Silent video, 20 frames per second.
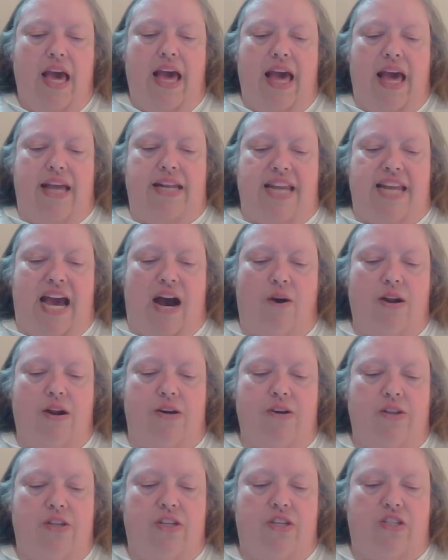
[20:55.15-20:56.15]
And down
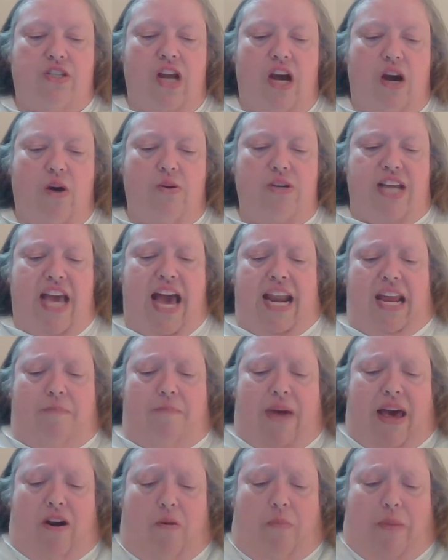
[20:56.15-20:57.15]
under the snow, Danny
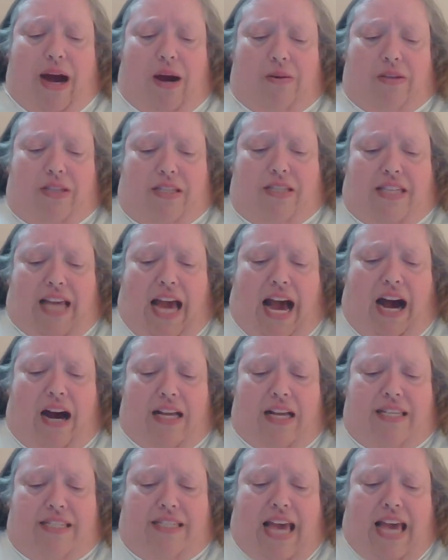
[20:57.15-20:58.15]
Meadow Mouse
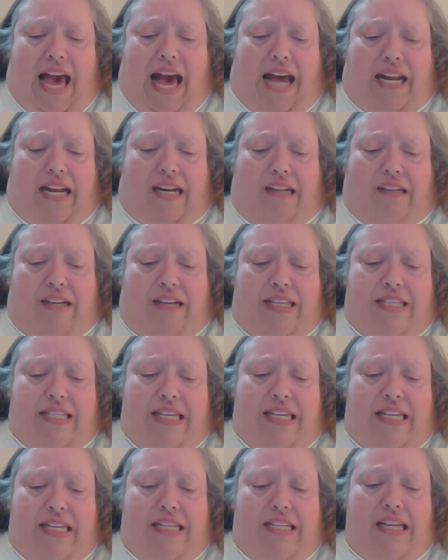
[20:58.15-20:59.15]
sat and
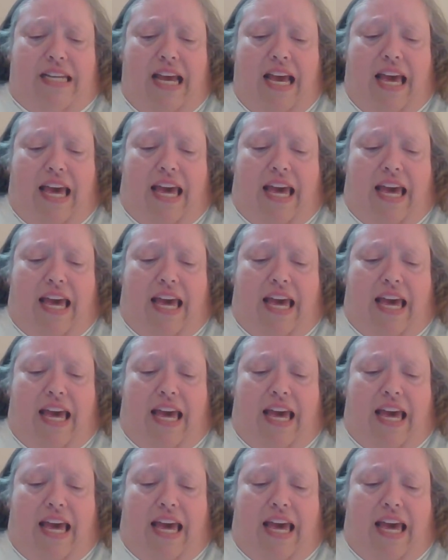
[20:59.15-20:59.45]
listened